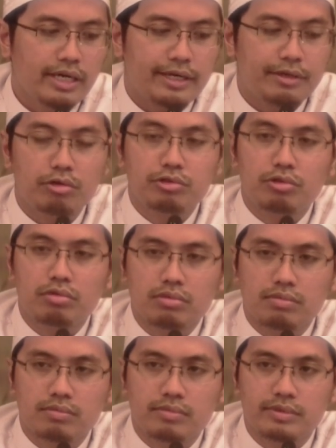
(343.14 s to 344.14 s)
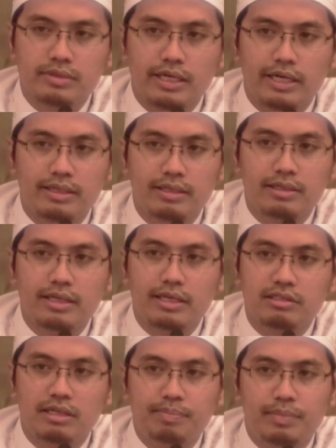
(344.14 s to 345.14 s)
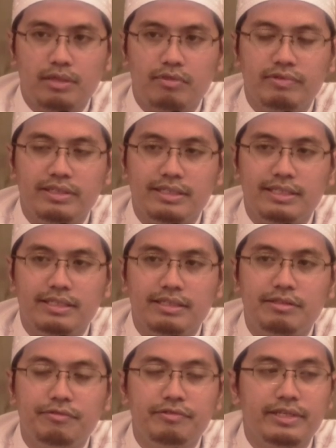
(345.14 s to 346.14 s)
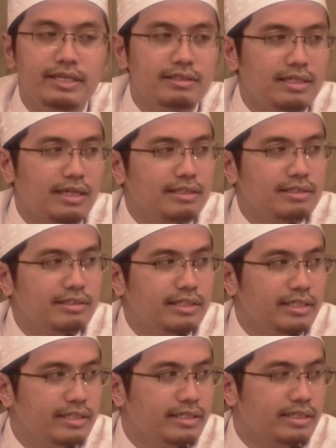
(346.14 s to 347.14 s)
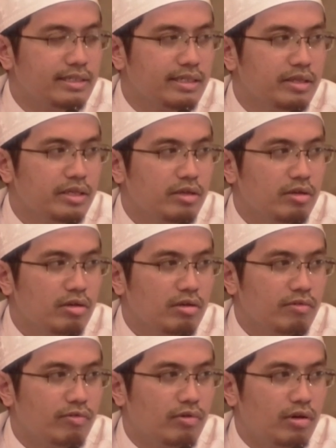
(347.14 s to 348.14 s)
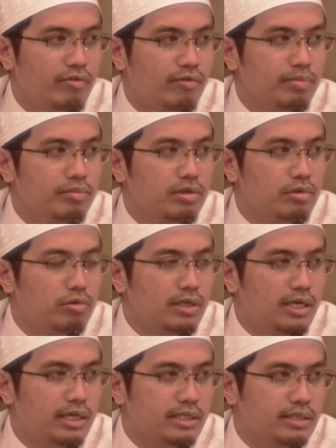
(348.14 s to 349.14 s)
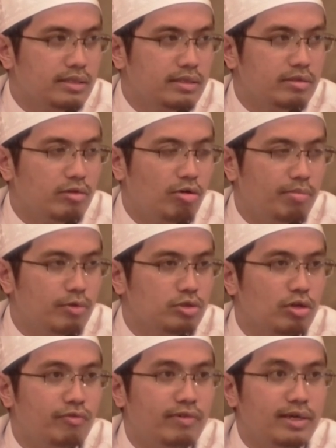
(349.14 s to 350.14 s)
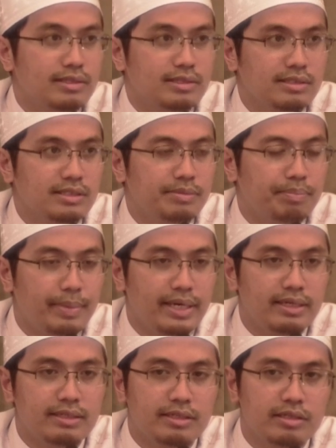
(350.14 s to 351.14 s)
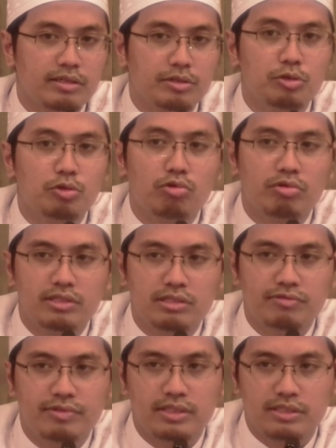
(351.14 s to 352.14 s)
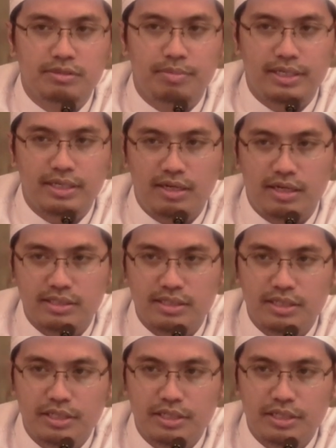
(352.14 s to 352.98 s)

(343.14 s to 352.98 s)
And also another example of the, the deviated understanding for, from the Quran, or most of us men know this verse by heart.